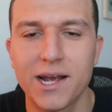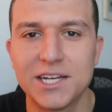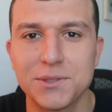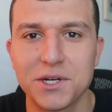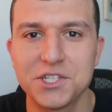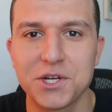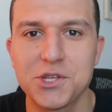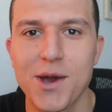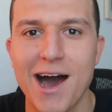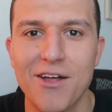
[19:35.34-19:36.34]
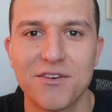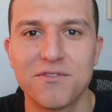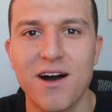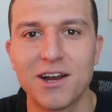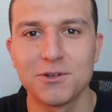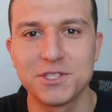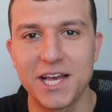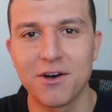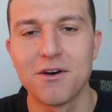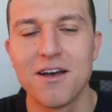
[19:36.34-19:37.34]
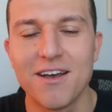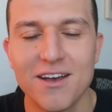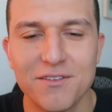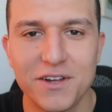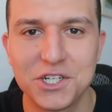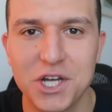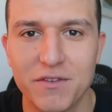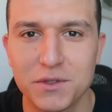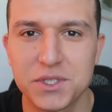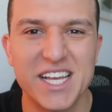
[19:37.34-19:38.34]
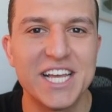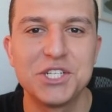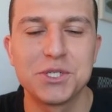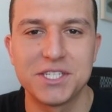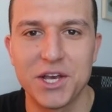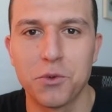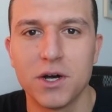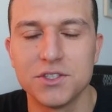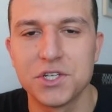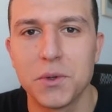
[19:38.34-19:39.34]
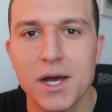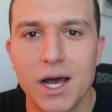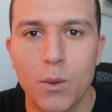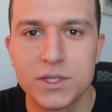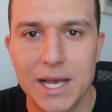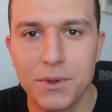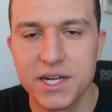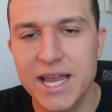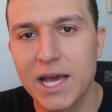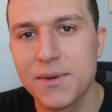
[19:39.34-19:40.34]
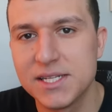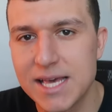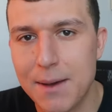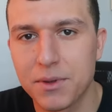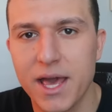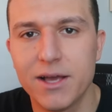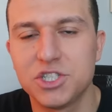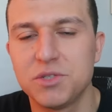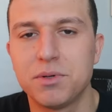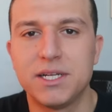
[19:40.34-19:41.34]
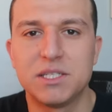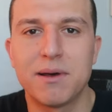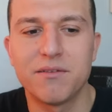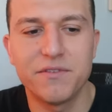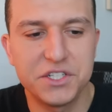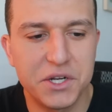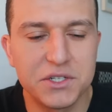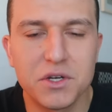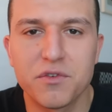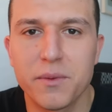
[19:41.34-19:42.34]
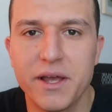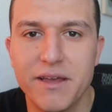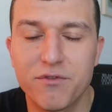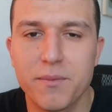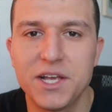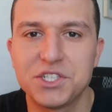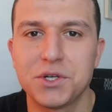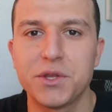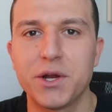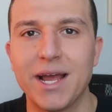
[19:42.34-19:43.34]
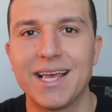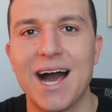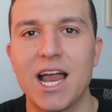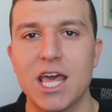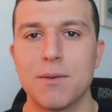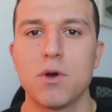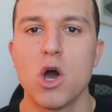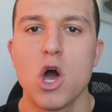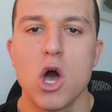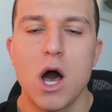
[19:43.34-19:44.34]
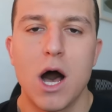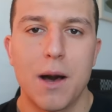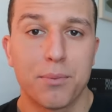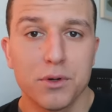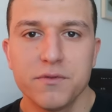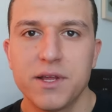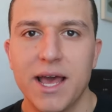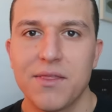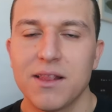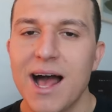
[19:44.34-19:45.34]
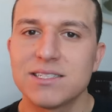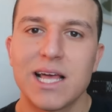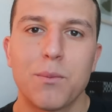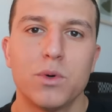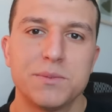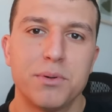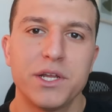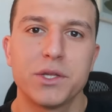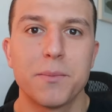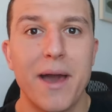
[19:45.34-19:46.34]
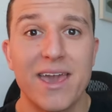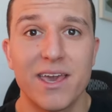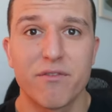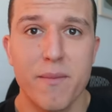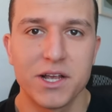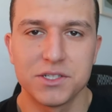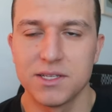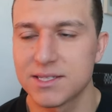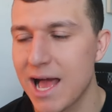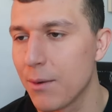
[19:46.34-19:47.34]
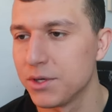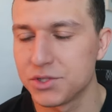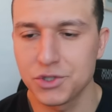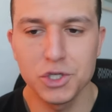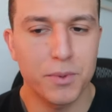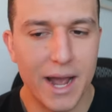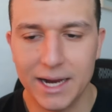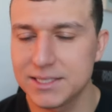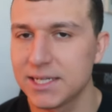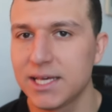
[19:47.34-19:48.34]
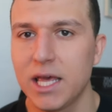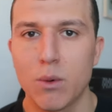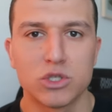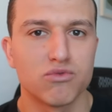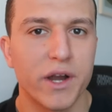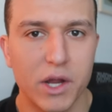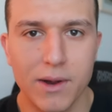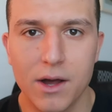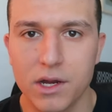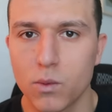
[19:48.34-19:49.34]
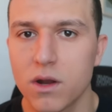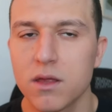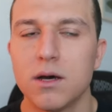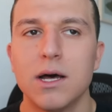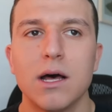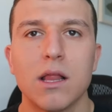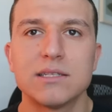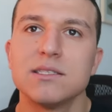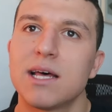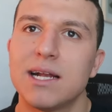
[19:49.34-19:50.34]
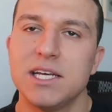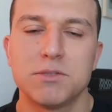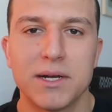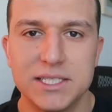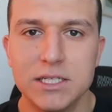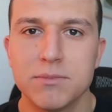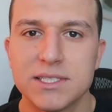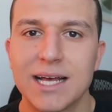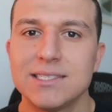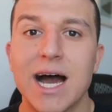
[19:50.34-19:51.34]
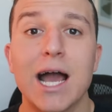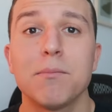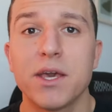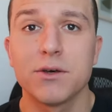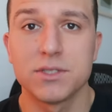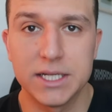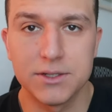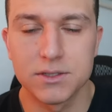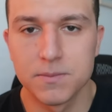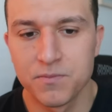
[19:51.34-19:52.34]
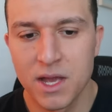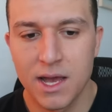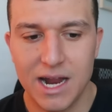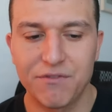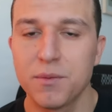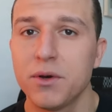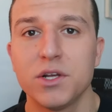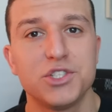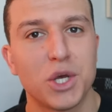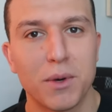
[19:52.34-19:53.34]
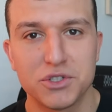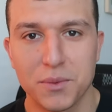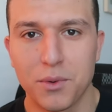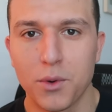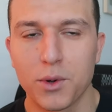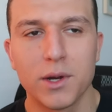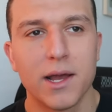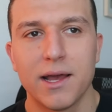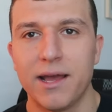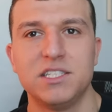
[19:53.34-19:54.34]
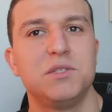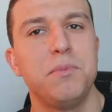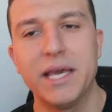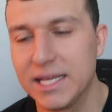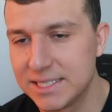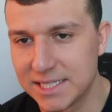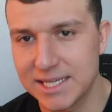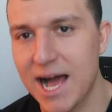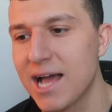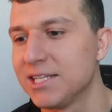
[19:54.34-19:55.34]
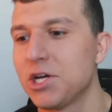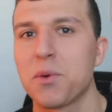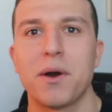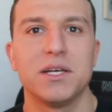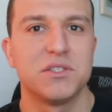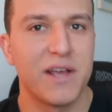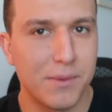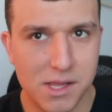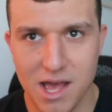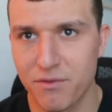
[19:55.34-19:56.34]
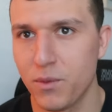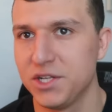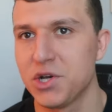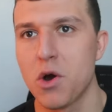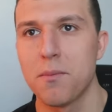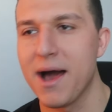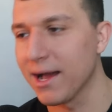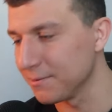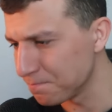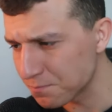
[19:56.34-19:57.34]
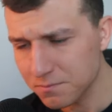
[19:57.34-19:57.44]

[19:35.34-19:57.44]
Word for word: all right, guys, so I want to share with you how the final sale finished off. This was an interesting one. So was able to take him into the application, put his beneficiaries on information on there, and got him uh, approved. And the last step was putting on the banking information. This guy was super hectic. He was running around. And one of the lessons that I teach my team is that time kills deals. And after building so much rapport and speaking to this guy and talking about his family life and when he's going back,